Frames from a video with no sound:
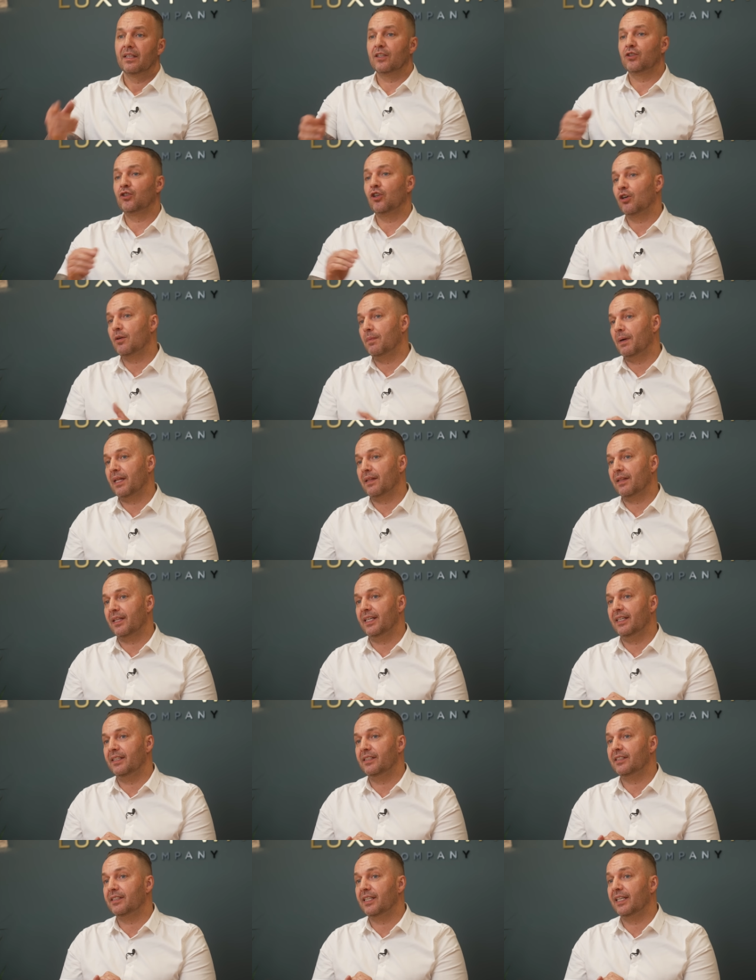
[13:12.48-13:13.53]
Let's talk about
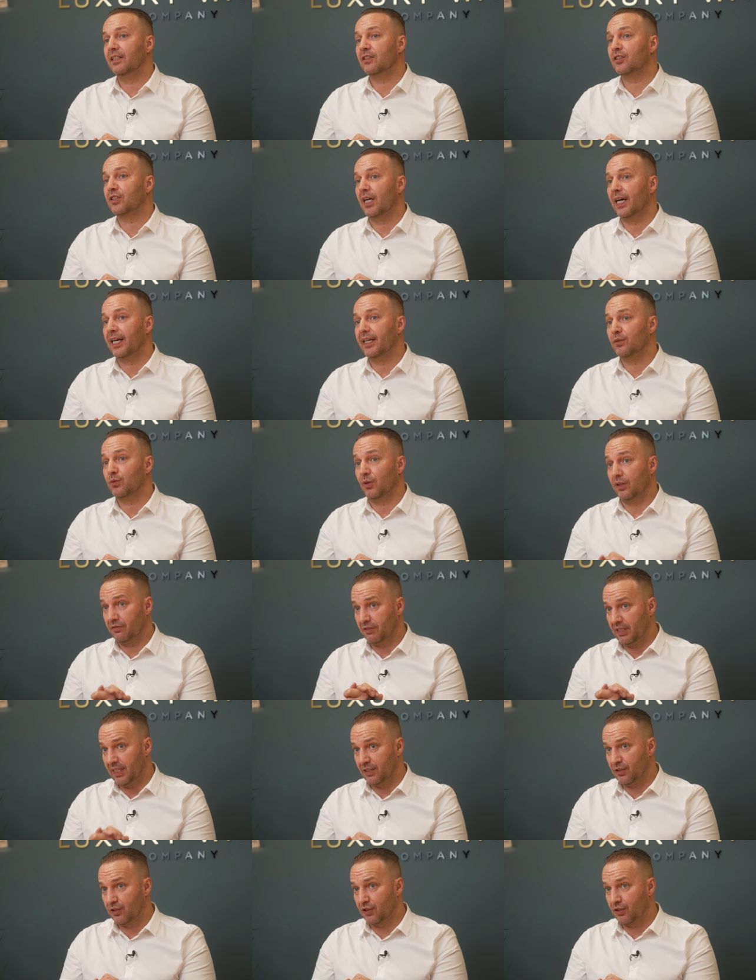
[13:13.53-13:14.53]
the Steel Sky Dweller range.